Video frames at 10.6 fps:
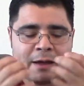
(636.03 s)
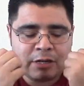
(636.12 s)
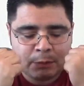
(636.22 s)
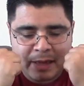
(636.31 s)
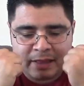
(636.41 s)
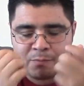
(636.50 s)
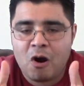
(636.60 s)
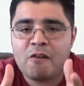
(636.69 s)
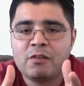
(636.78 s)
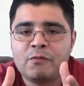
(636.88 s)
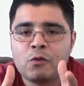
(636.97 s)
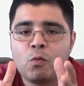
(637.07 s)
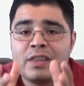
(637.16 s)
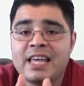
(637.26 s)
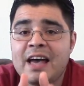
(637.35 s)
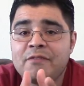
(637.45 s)
I respect Marvel for
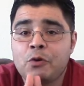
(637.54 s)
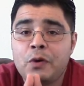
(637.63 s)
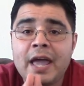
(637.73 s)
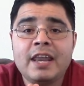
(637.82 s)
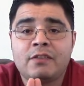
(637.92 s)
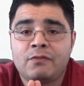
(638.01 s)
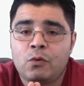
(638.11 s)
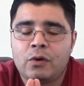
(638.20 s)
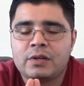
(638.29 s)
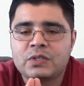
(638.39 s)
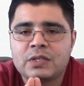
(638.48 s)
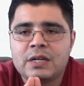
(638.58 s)
what they have created for us.